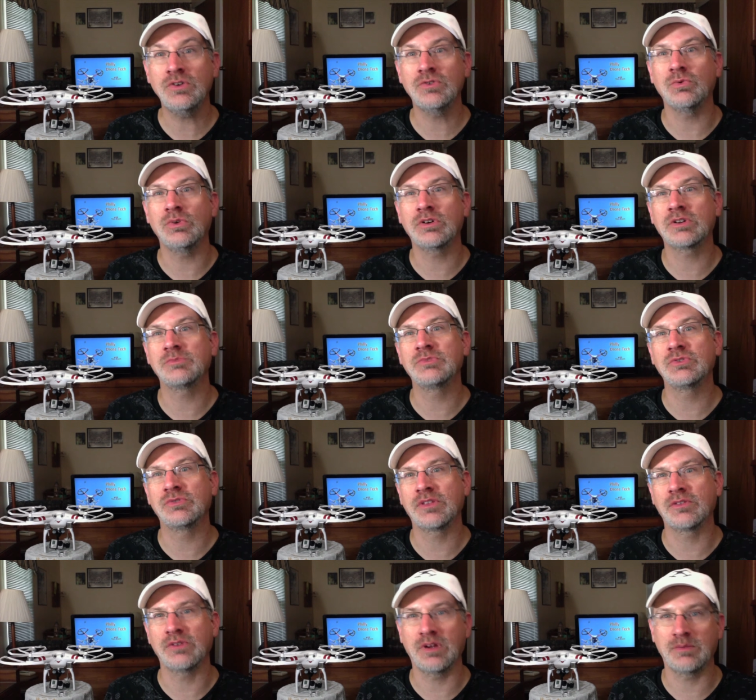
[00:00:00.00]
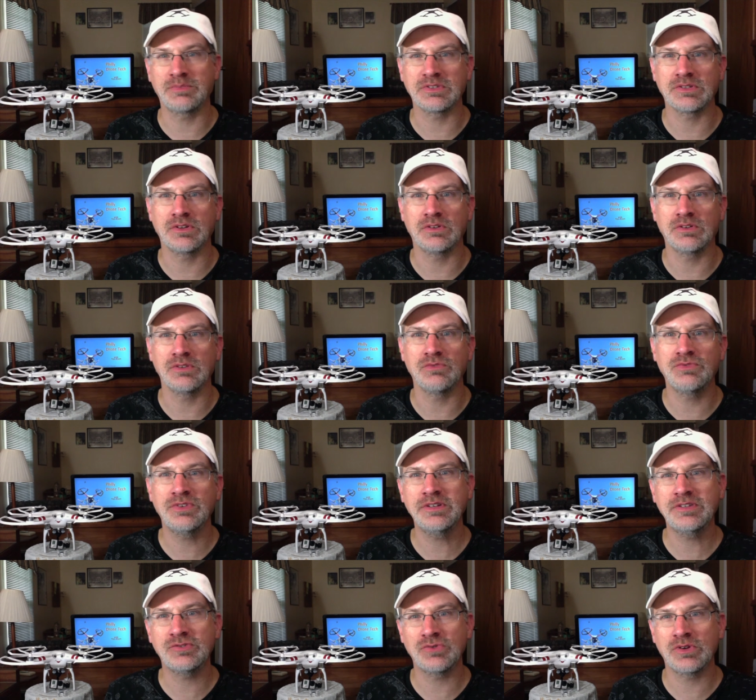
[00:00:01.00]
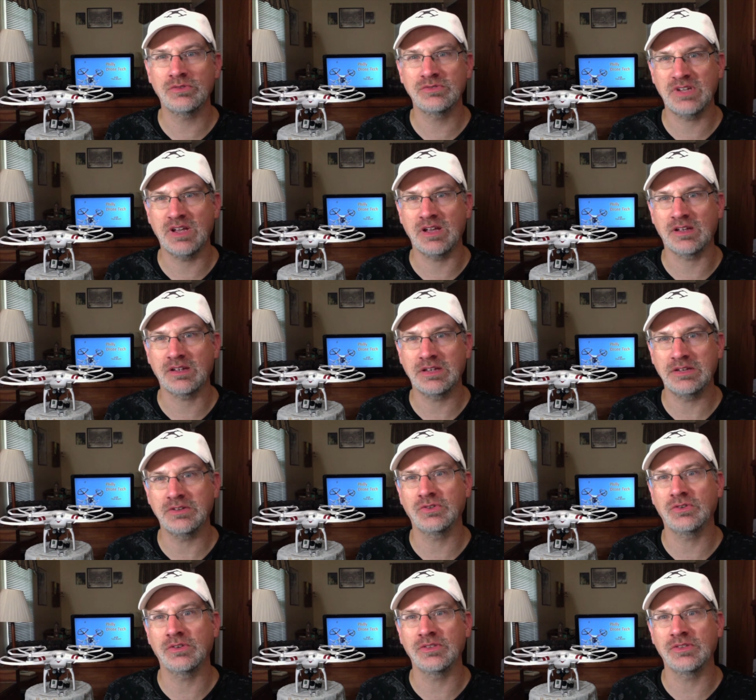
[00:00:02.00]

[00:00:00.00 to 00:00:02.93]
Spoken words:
and welcome to another episode of Philly Drone Tech here